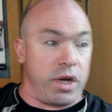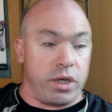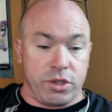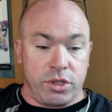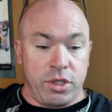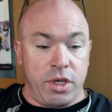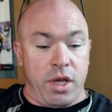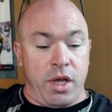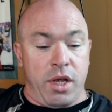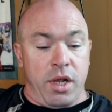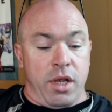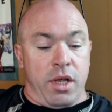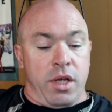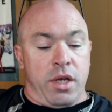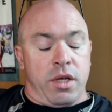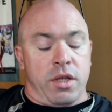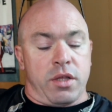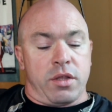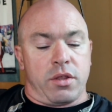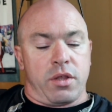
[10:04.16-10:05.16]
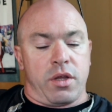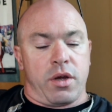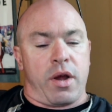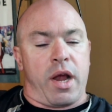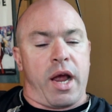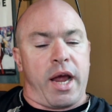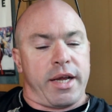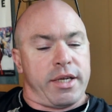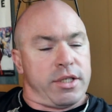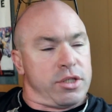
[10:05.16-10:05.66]
else. They're
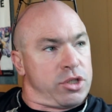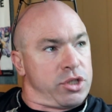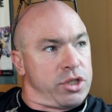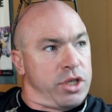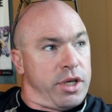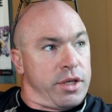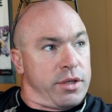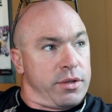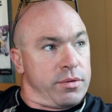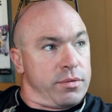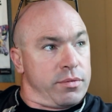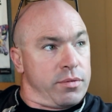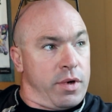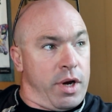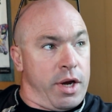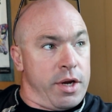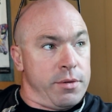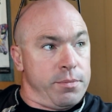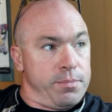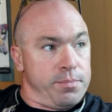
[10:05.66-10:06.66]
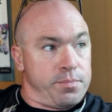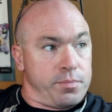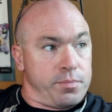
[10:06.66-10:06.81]
hiding shit, right?